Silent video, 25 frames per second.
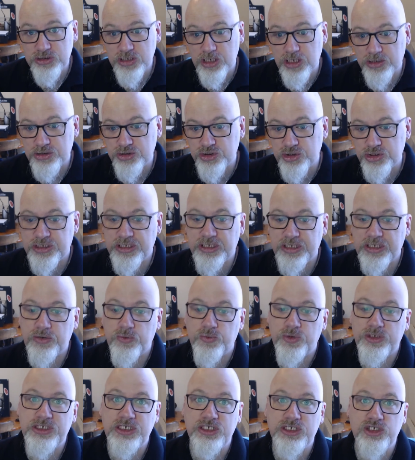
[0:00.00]
starter
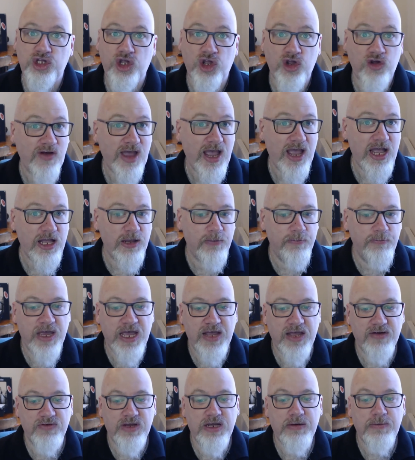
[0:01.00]
kit, which has
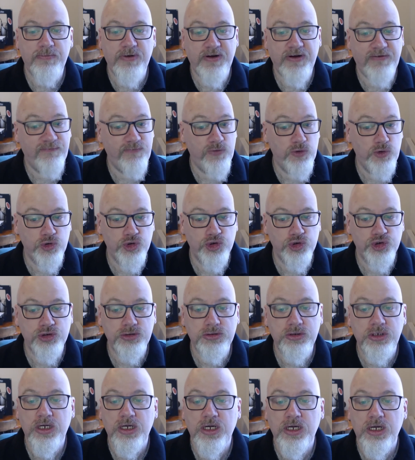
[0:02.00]
Crankberry by
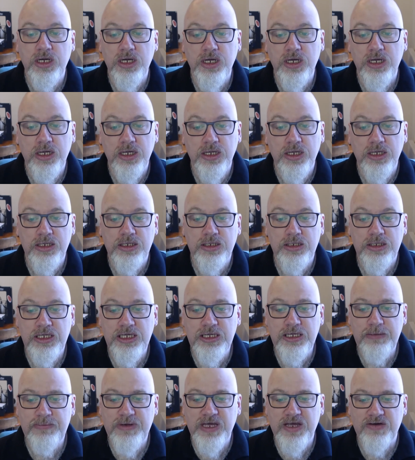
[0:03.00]
Fusion,
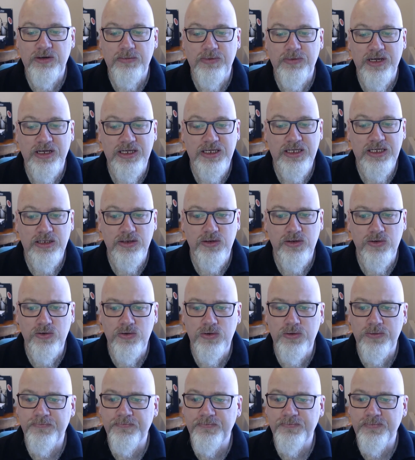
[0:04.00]
K-Berry by
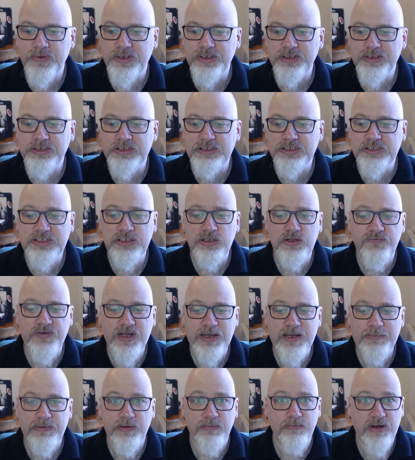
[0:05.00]
Kilo, Still
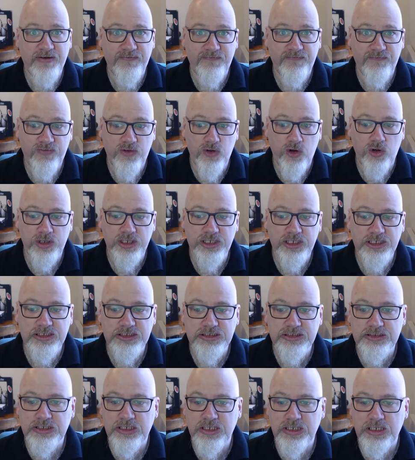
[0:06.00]
Vaping by
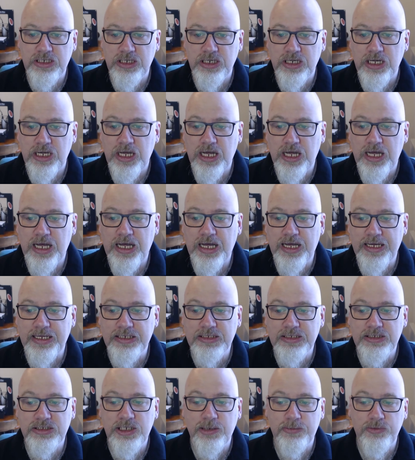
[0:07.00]
Flawless,
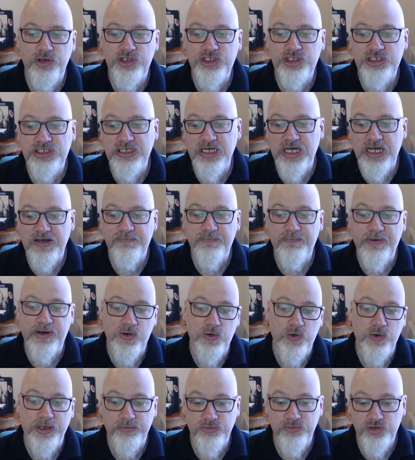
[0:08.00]
and WTF by
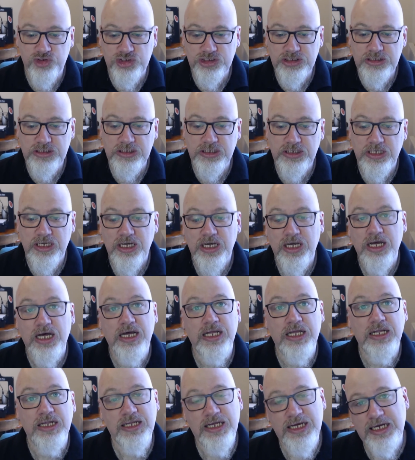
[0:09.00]
OMG.
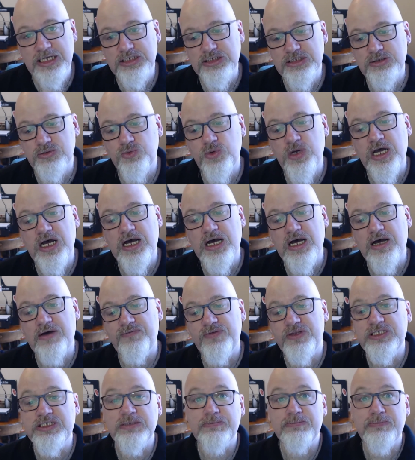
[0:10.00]
And last we have
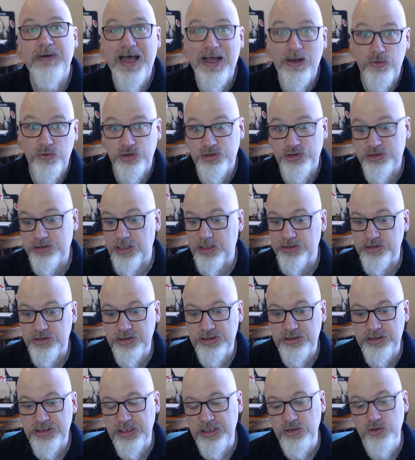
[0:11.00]
the tobacco
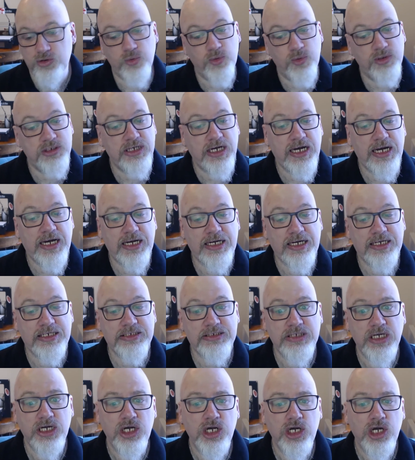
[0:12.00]
starter kit, which
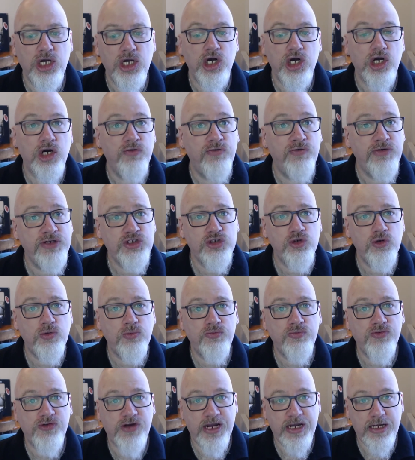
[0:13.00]
has Original
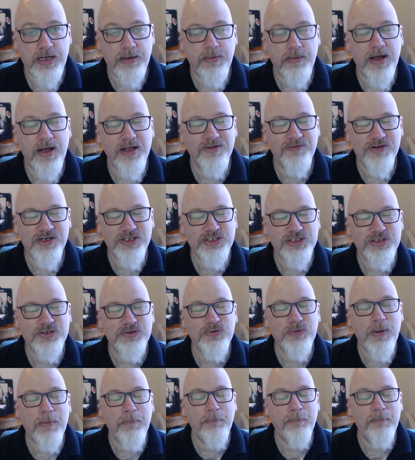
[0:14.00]

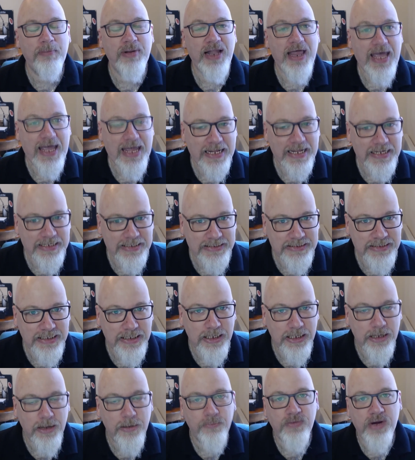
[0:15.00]
Blend
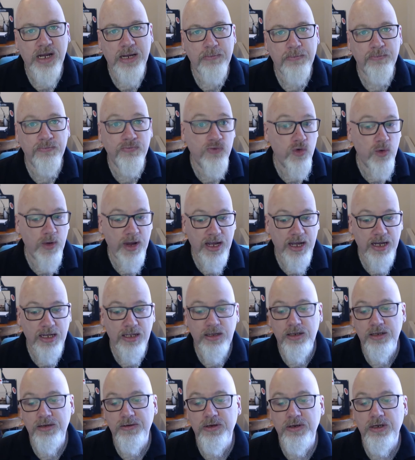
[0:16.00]
by
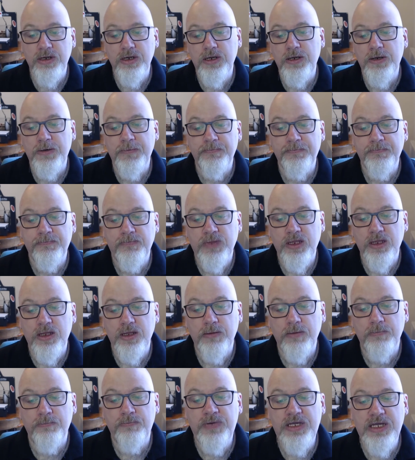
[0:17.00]
Bruel,
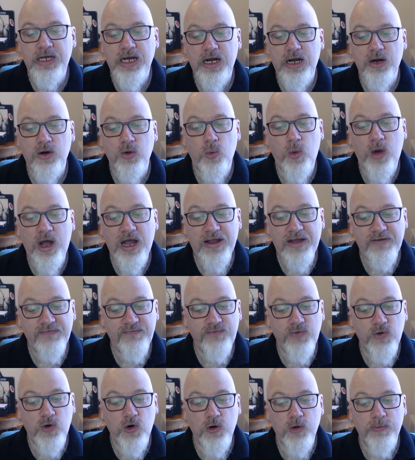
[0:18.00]

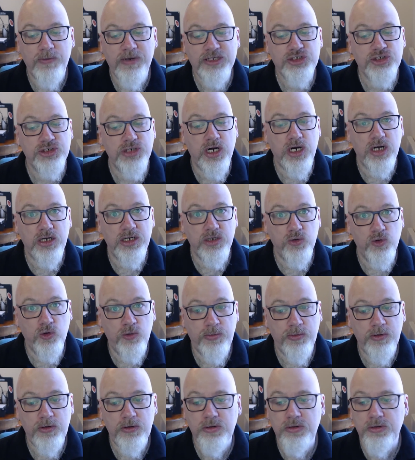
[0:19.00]
PRY4 by Charlie
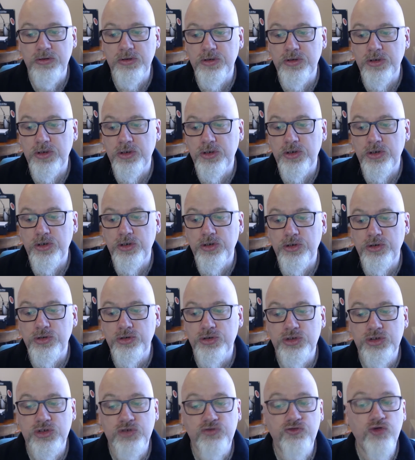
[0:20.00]
Noble,
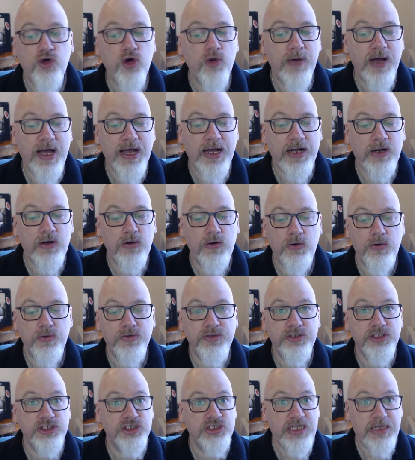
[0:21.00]

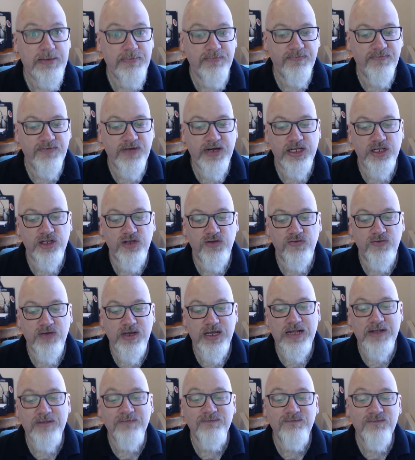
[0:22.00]
Screwbacco, The Steam
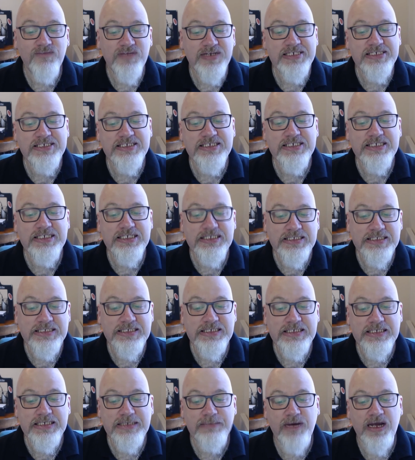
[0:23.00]
Factory, and
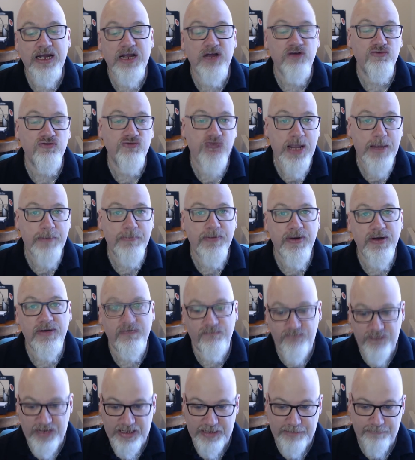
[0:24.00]
VCT by Ripe
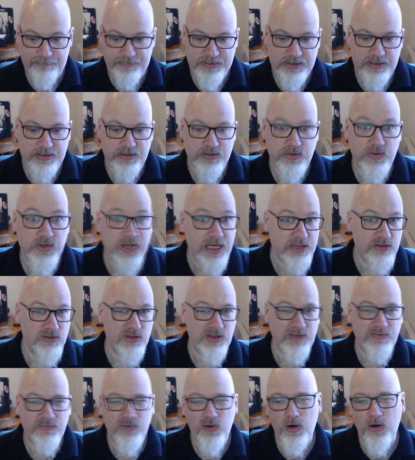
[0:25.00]
Vapes. So yeah,
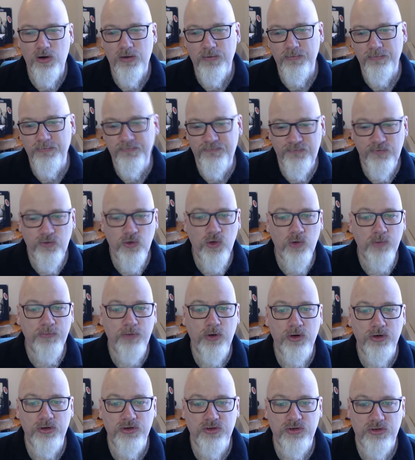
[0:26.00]
so you've got
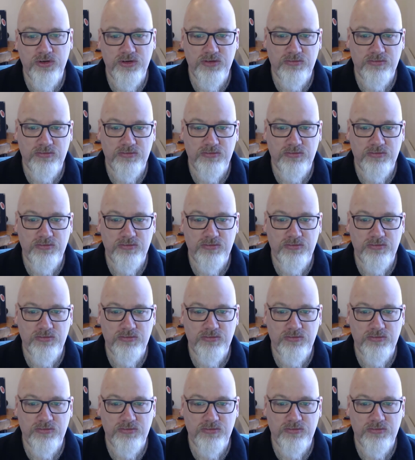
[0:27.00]
4